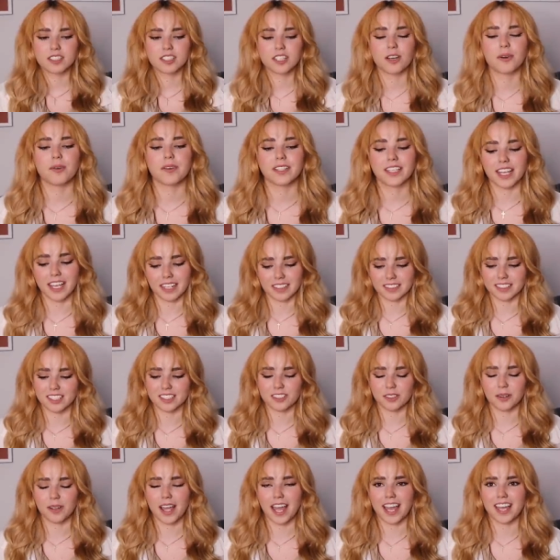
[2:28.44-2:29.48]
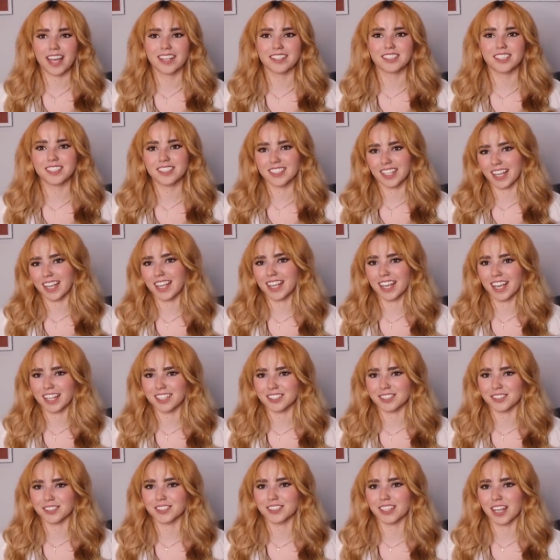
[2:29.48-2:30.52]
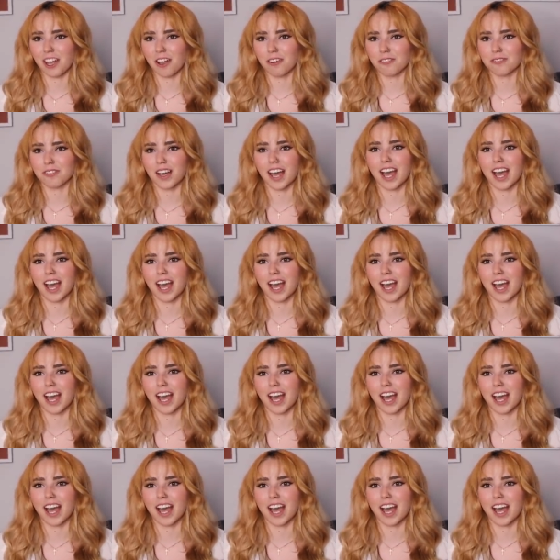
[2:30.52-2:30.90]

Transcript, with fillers: So yes, it's okay to second guess yourself.